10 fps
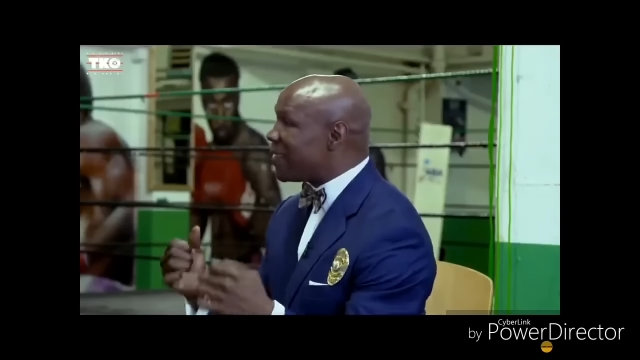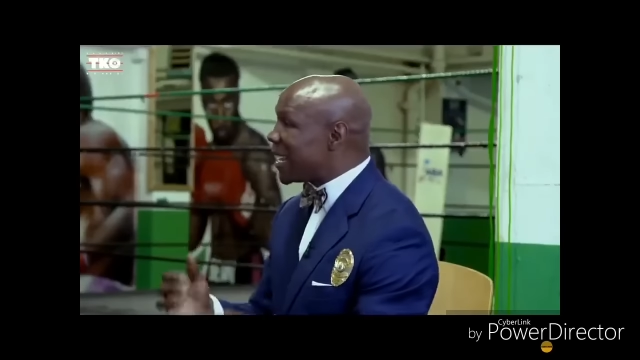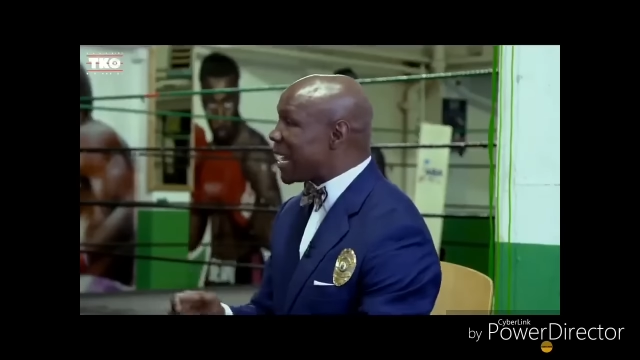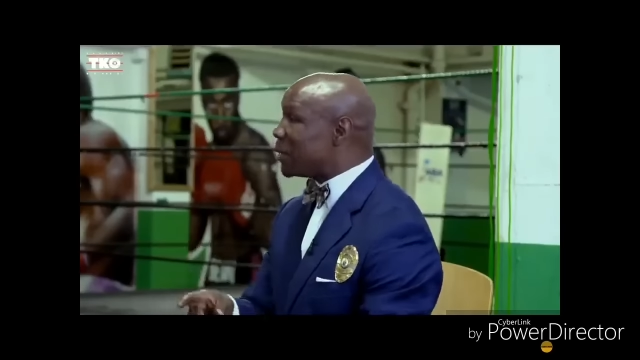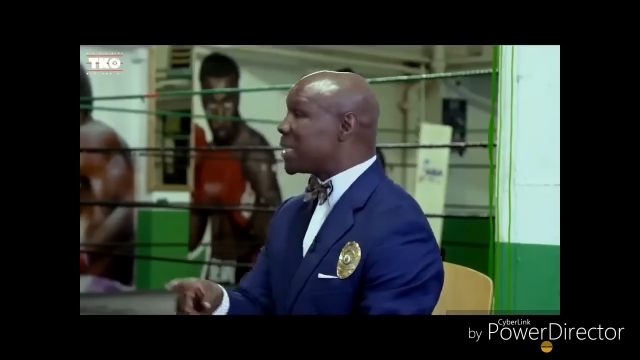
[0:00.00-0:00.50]

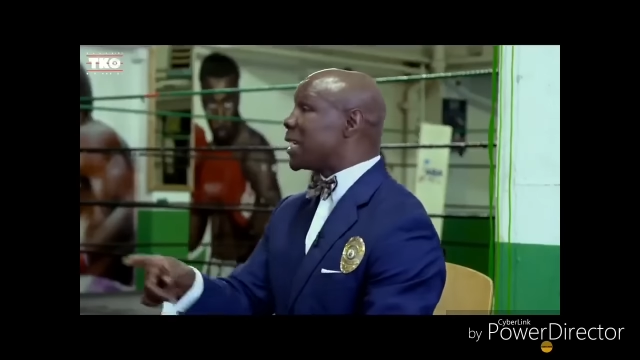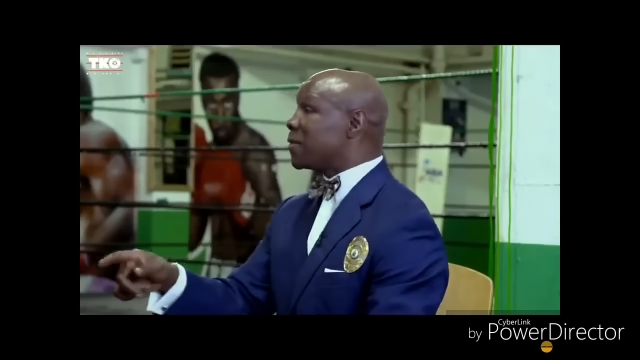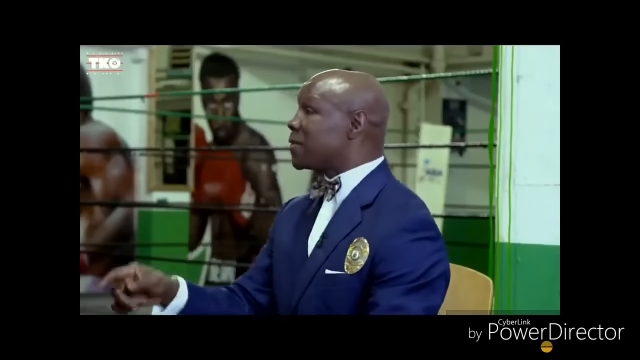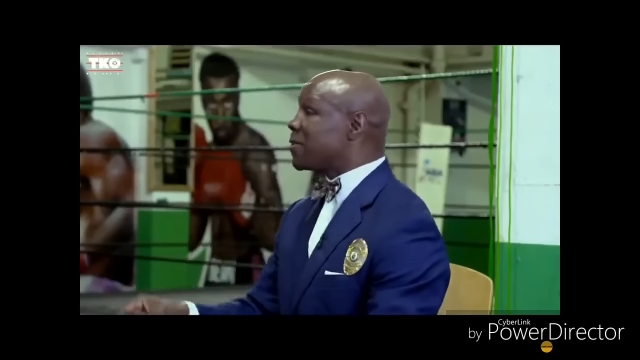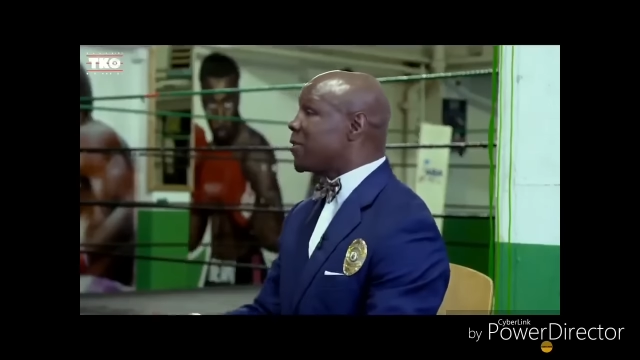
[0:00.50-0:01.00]
and then
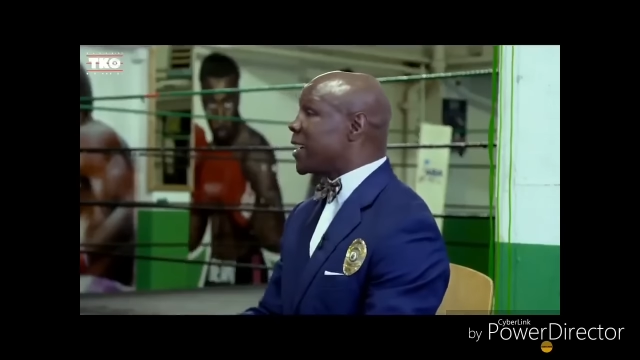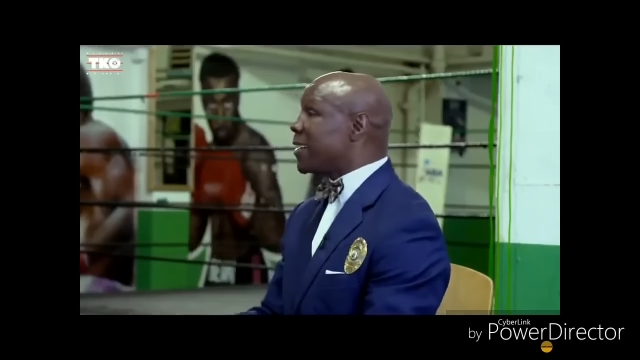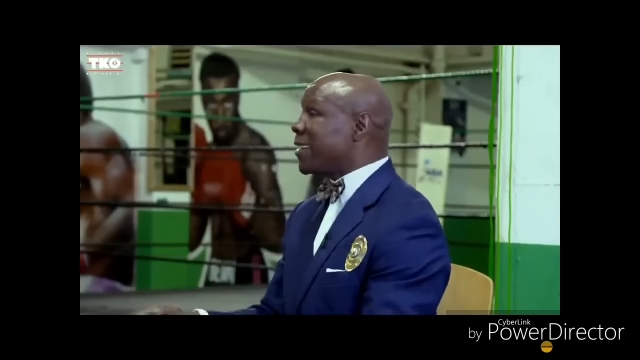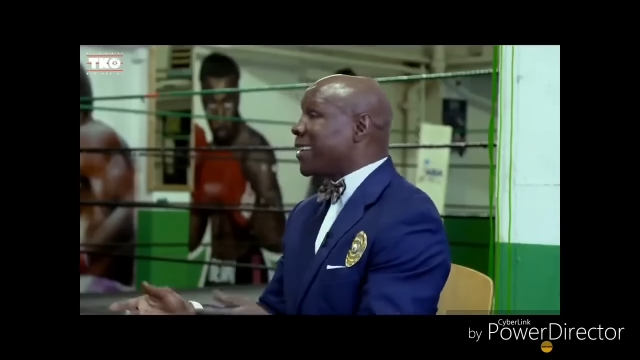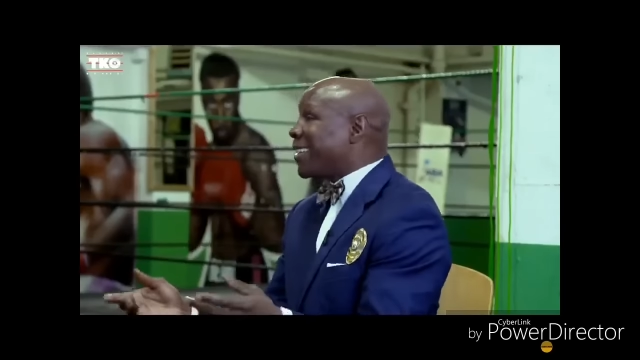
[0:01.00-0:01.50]
outside of the
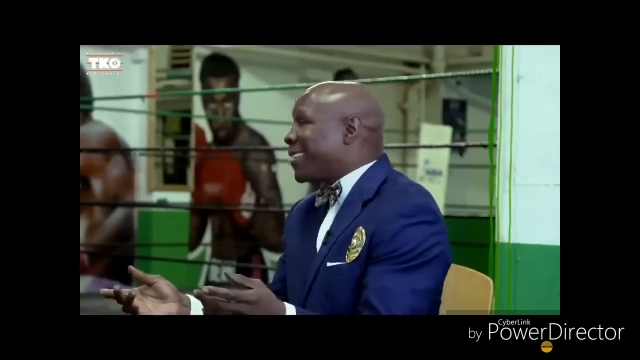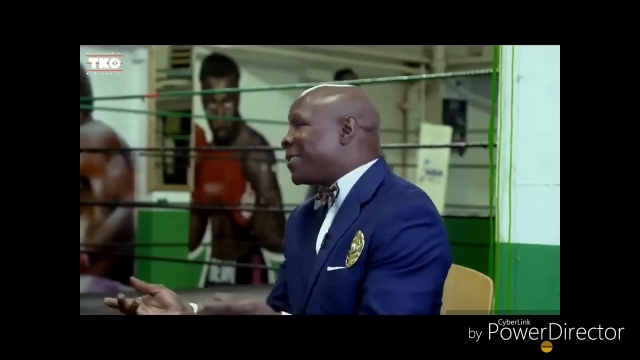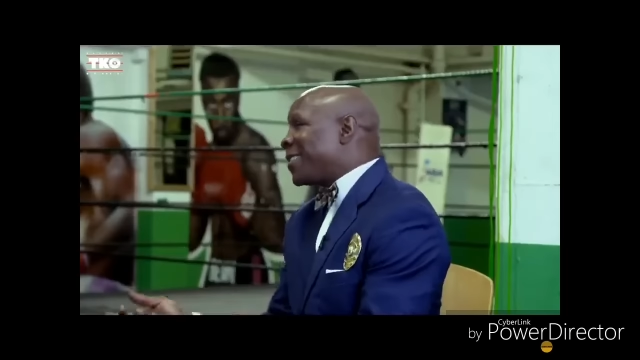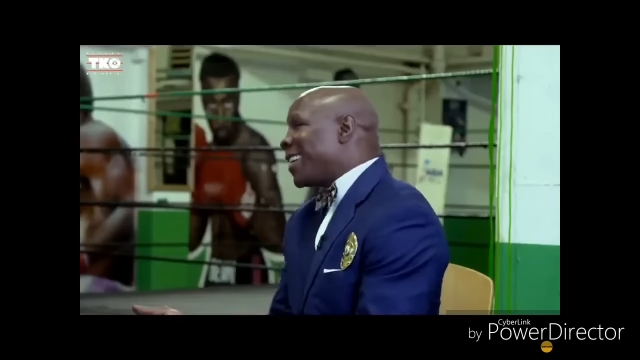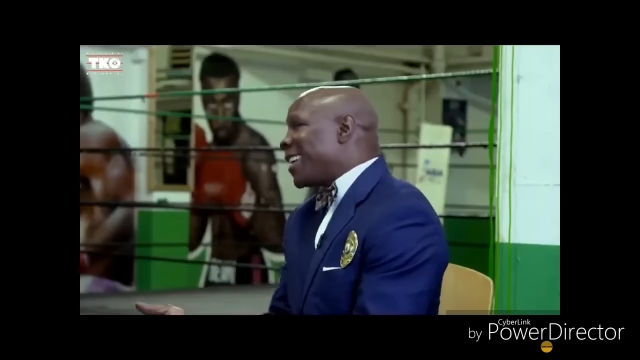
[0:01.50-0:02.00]
ring,
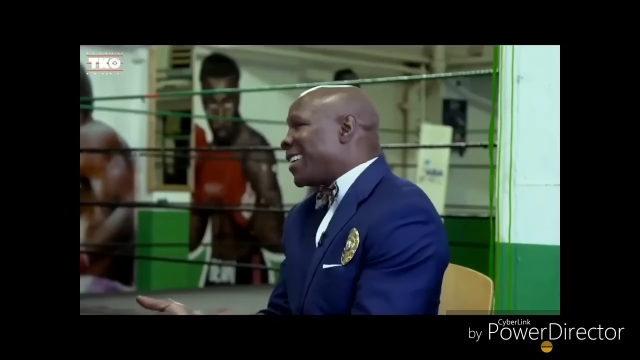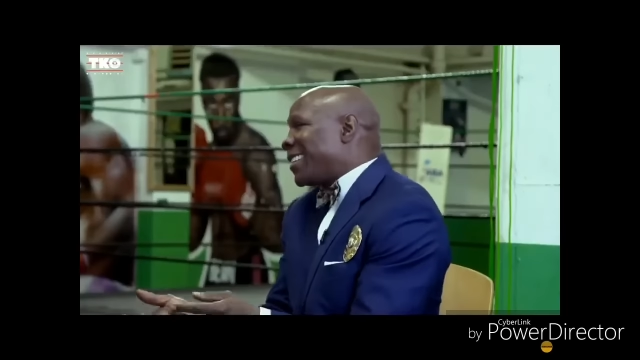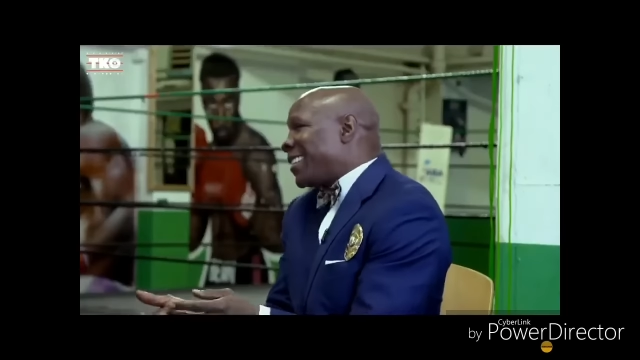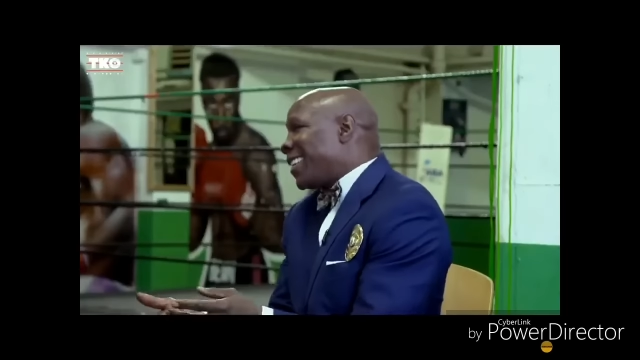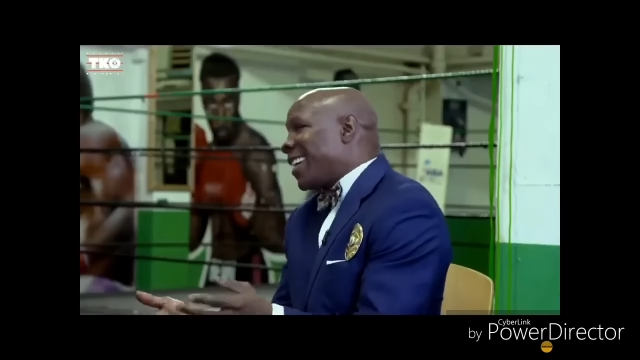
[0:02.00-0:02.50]

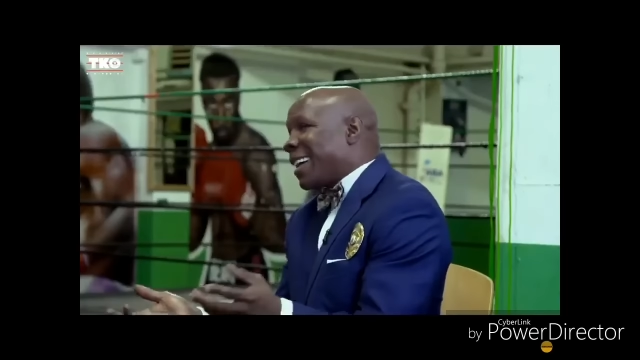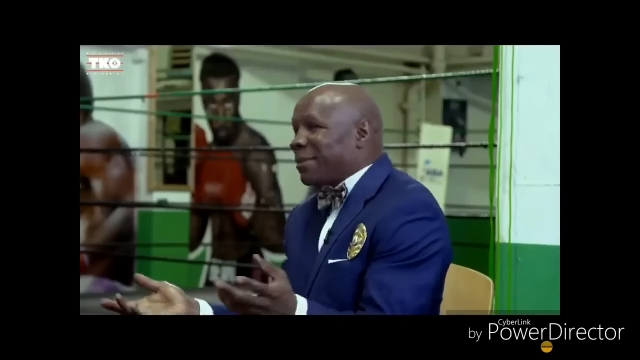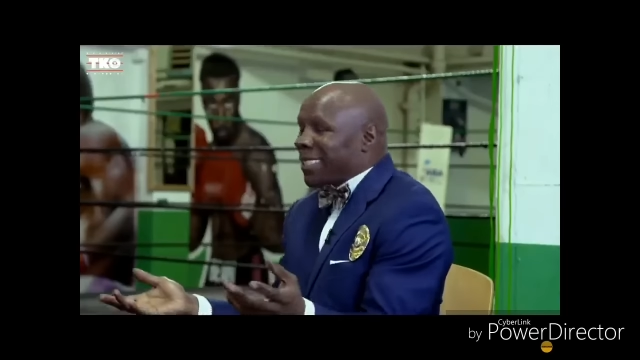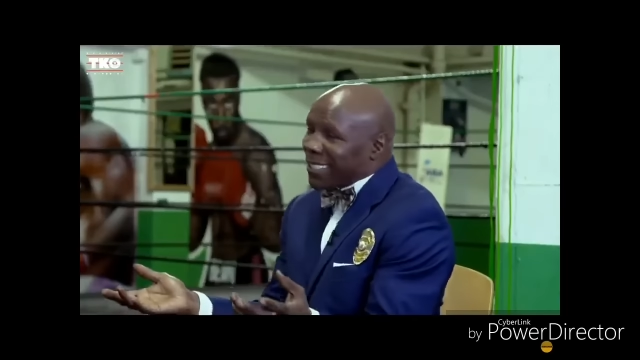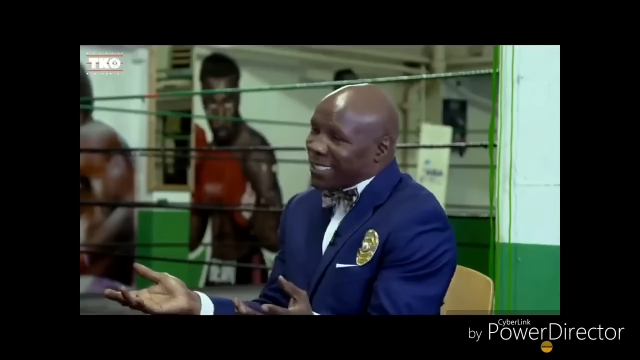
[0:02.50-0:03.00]

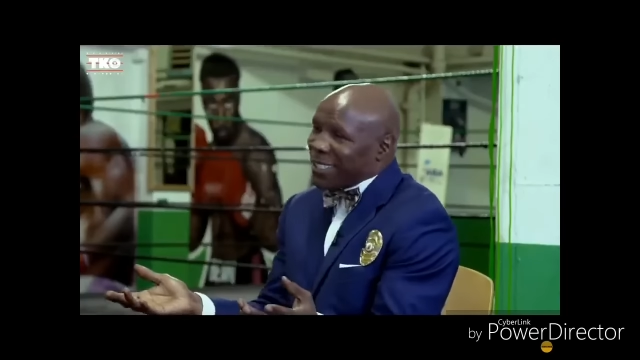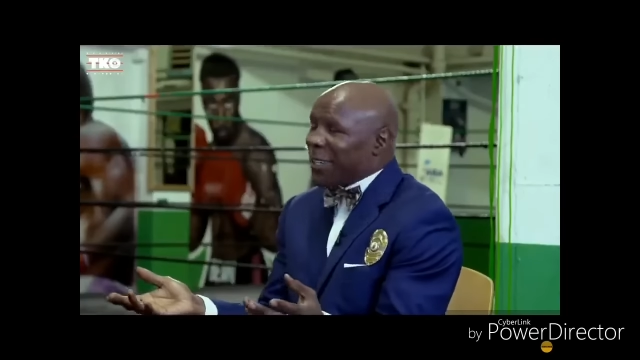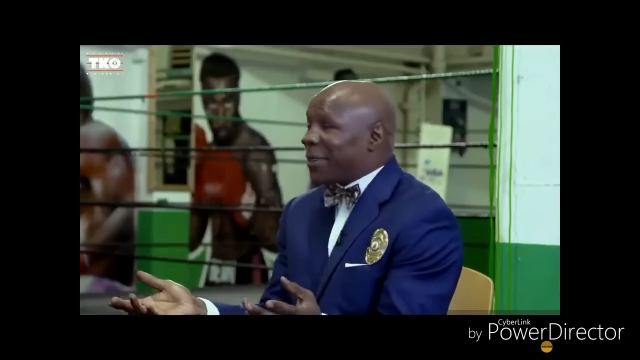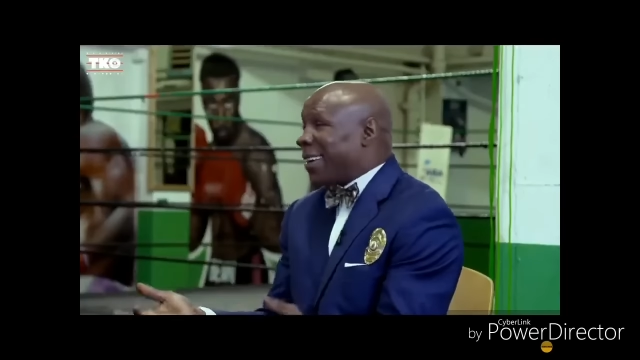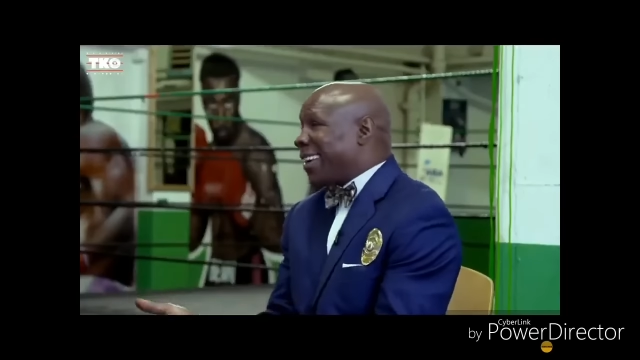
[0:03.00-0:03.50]
I'm
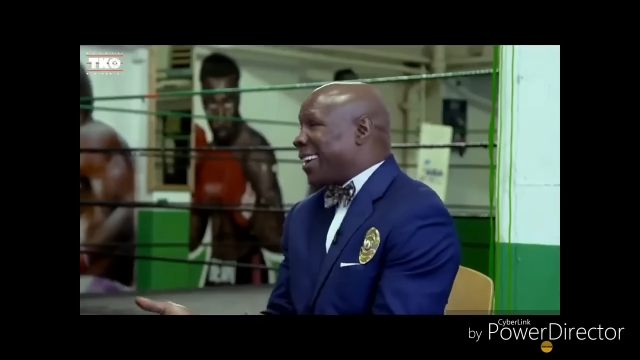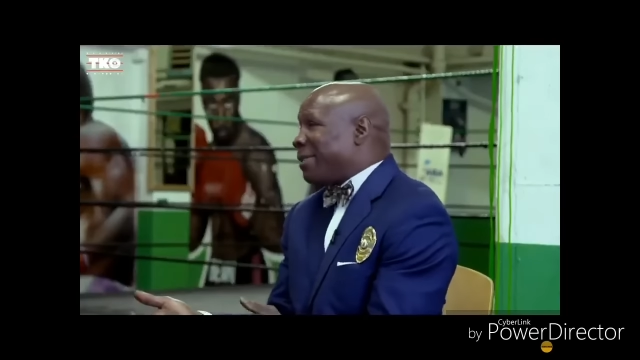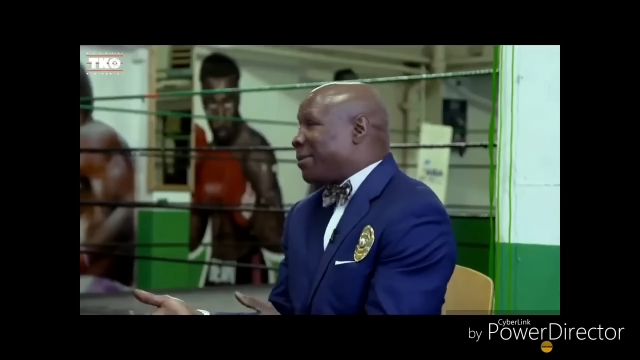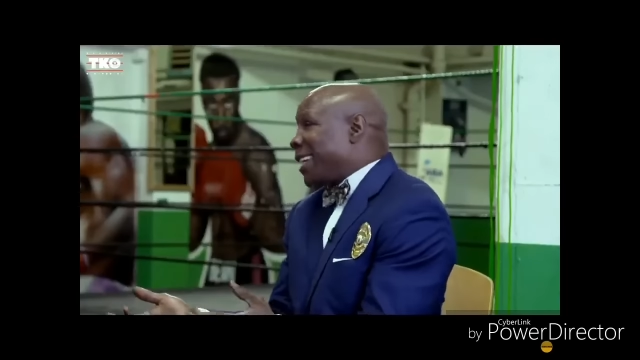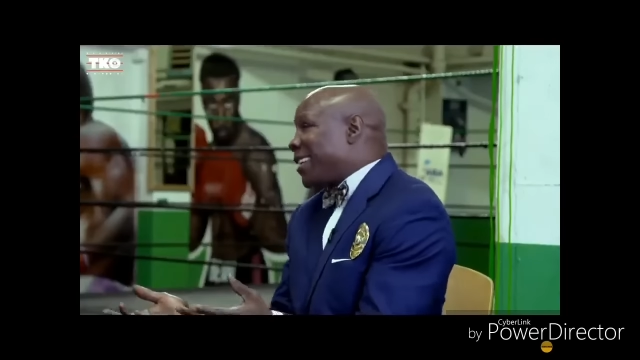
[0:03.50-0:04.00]
just, you know,
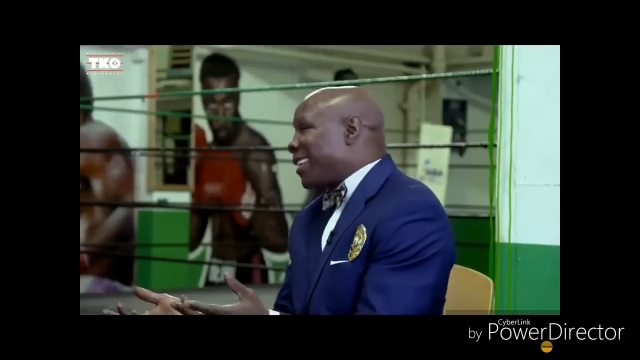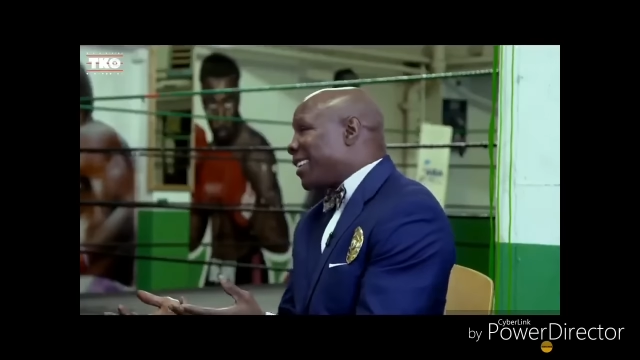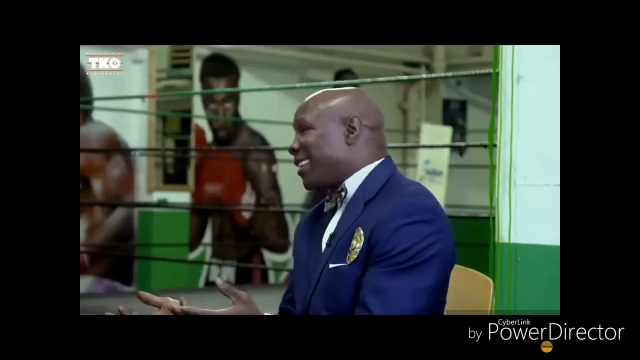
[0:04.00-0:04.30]
I'm